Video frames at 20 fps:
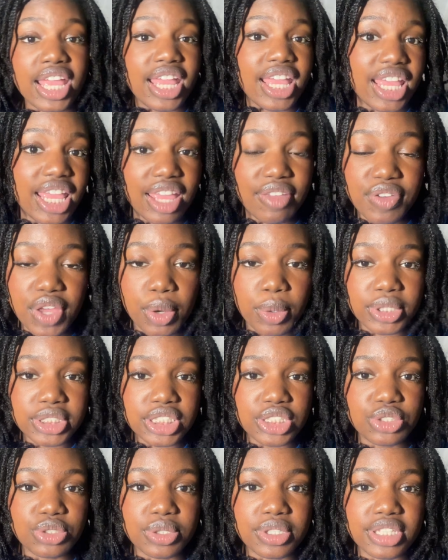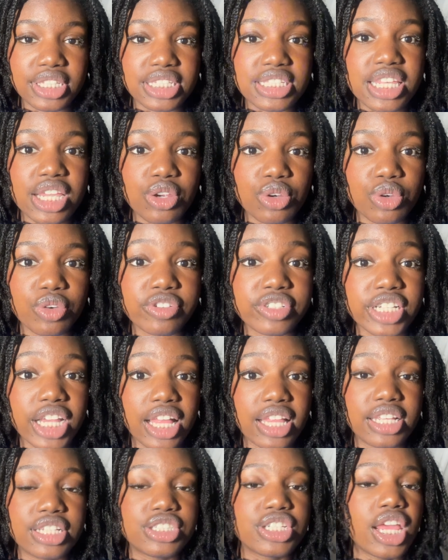If I wasn't doing this hair growth
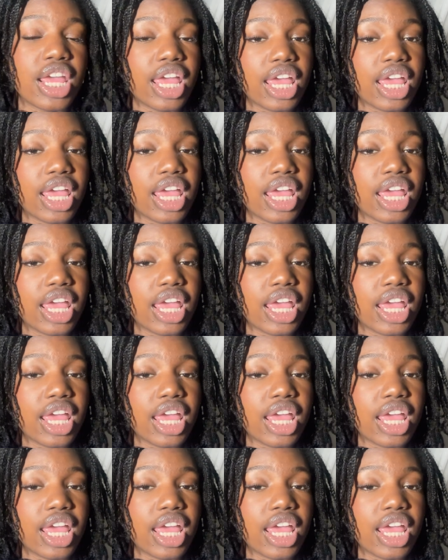challenge,